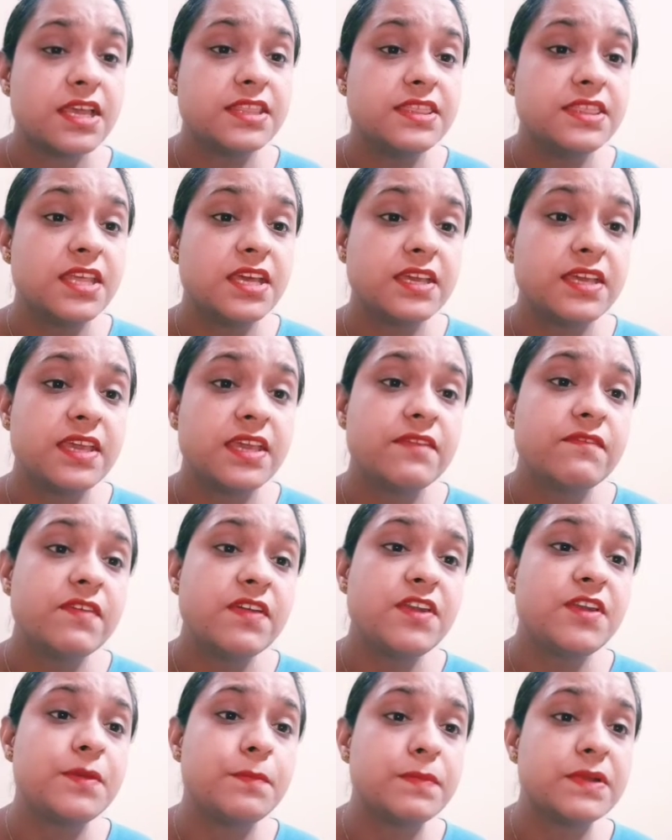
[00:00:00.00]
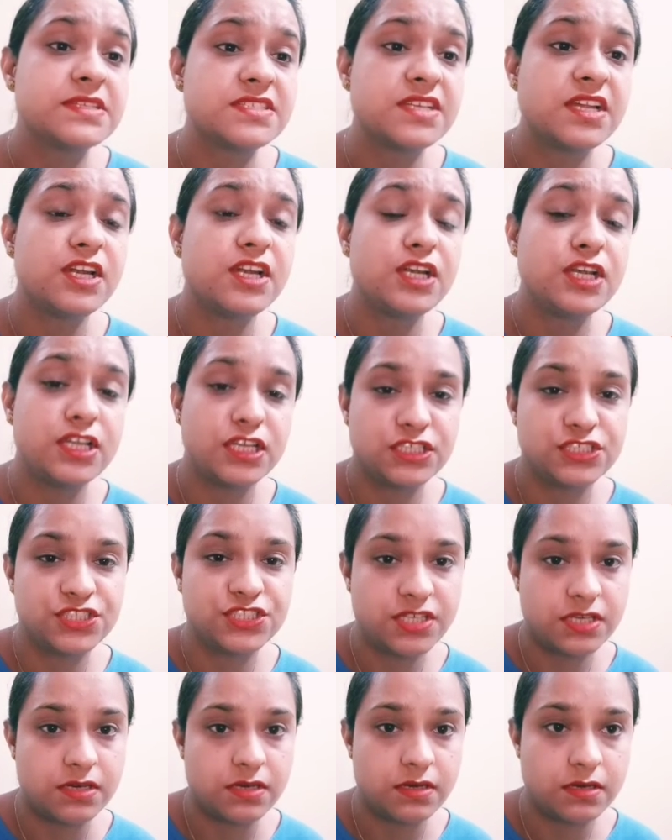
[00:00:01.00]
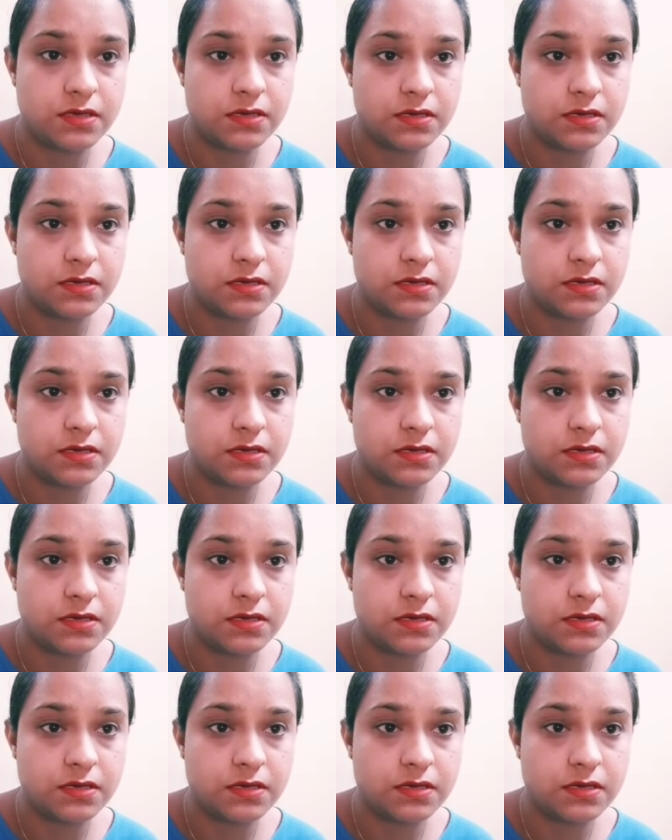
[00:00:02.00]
the given representation,